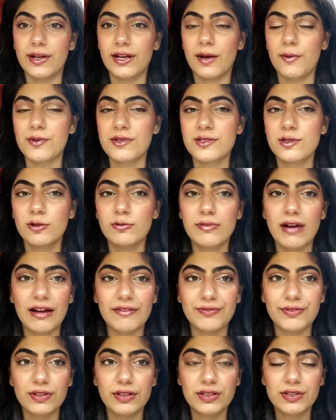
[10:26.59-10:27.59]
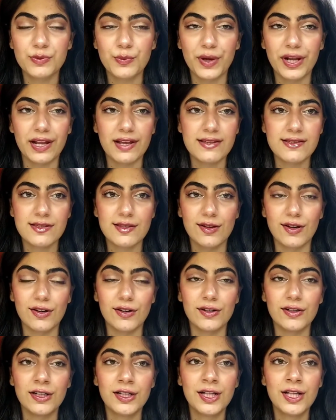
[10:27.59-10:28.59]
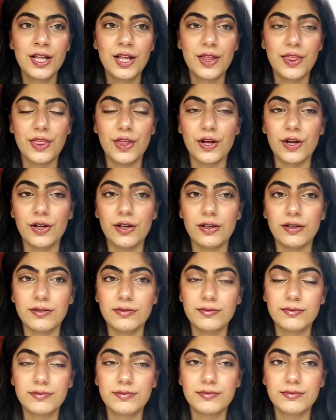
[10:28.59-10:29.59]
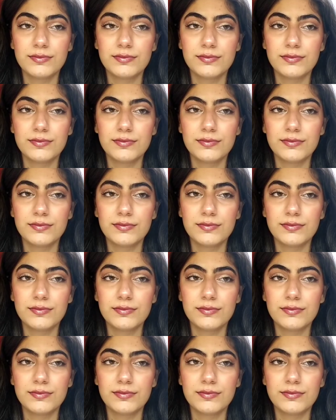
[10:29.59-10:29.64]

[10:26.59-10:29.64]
and I was so baffled when I saw the